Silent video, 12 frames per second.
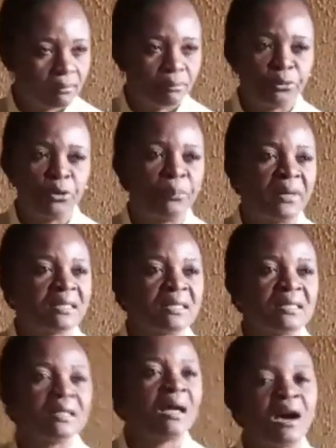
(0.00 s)

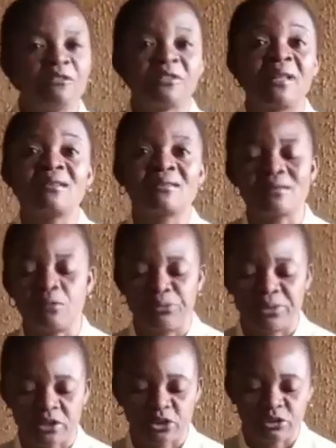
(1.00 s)
property after
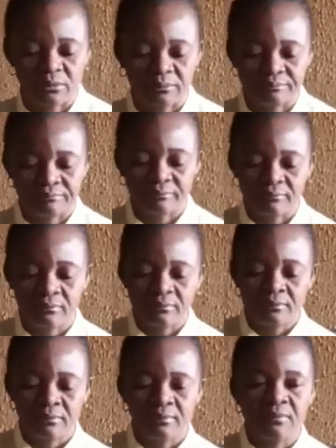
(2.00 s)
separation.
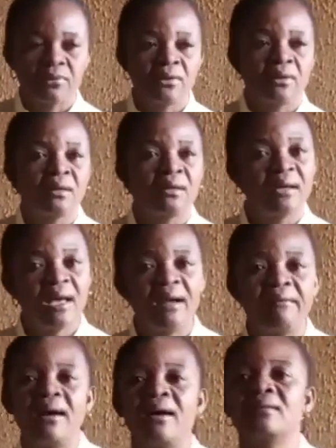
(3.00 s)
Here
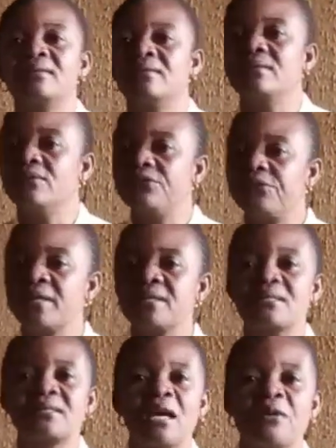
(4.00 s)
are different
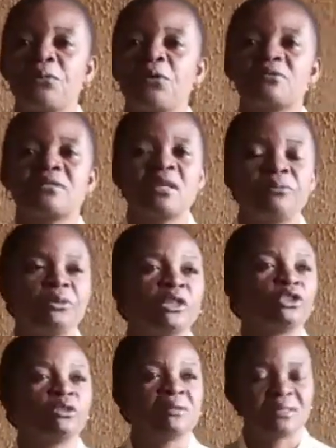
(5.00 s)
types of
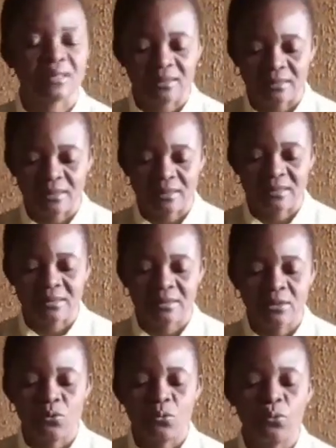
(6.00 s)
separation techniques.
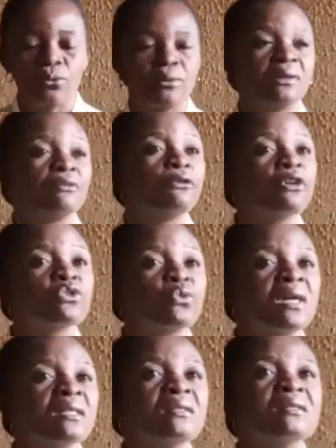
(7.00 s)
The first
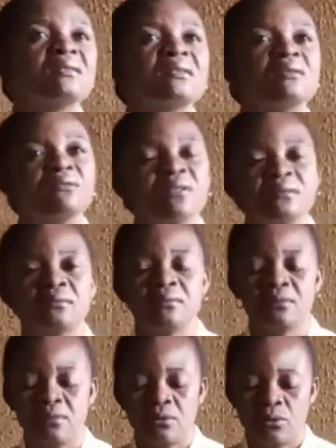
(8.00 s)
one is sieving.
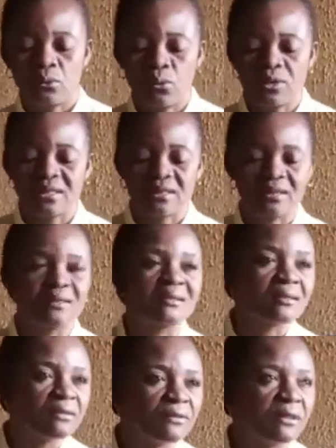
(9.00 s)
What is
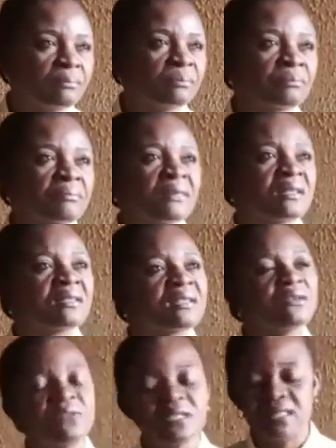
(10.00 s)
sieving?
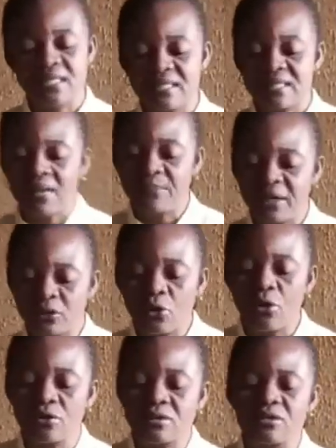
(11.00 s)
Sieving is a method